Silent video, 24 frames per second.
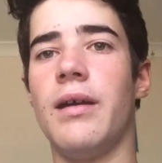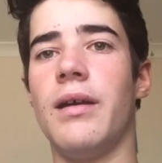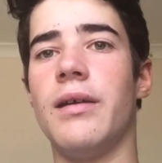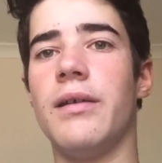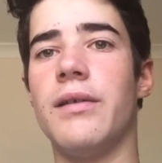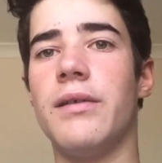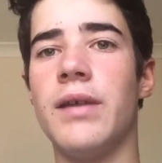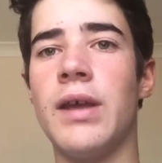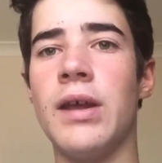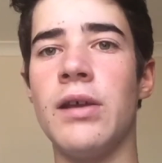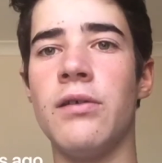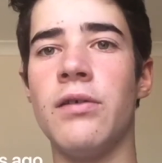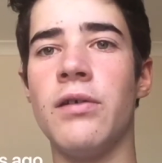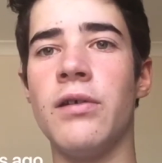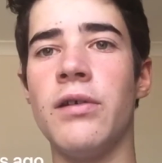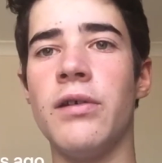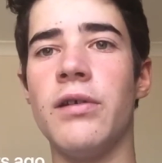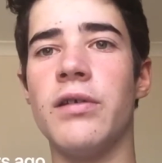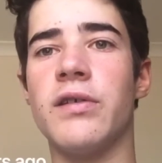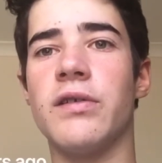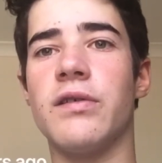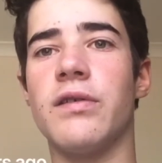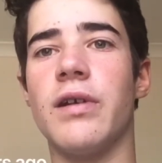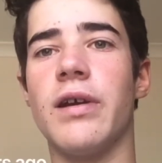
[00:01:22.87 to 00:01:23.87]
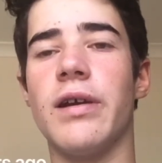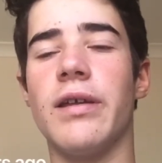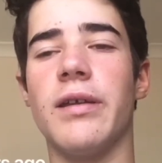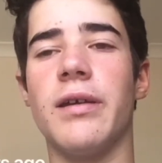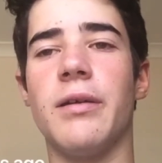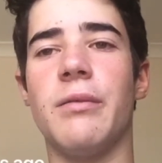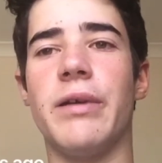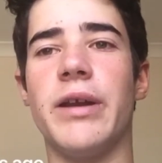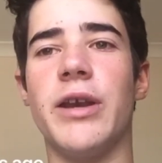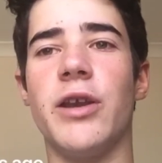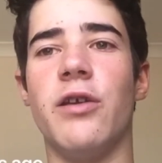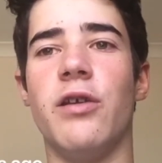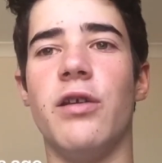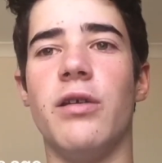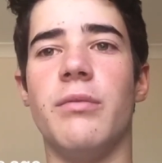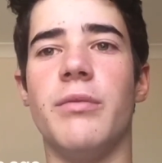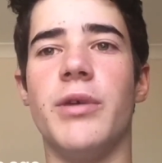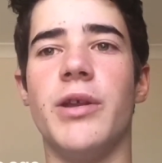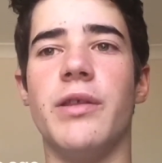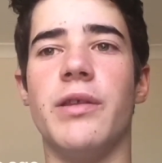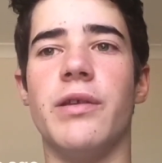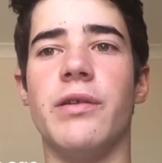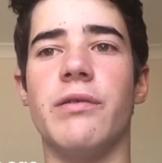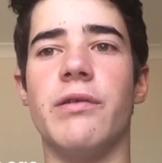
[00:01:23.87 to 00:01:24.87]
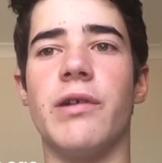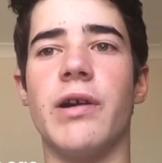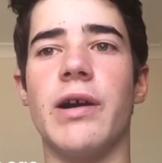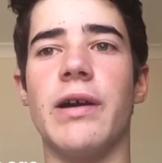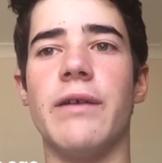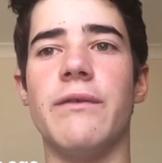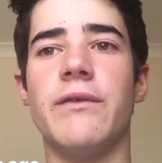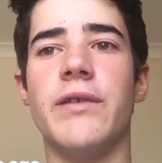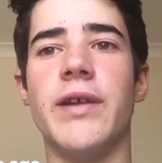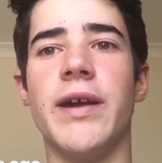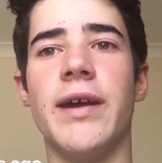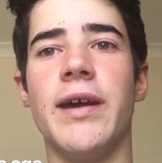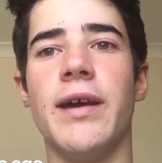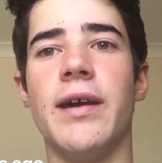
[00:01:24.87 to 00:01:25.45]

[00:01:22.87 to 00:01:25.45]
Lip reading: Central Australia, when humans arrived,